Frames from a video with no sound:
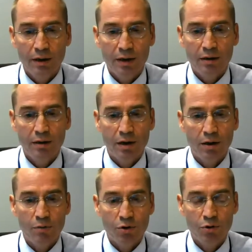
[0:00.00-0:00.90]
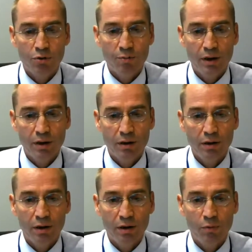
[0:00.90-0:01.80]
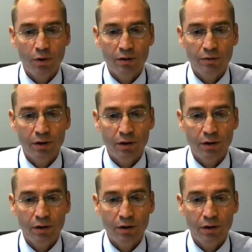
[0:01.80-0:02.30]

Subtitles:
that we should be one of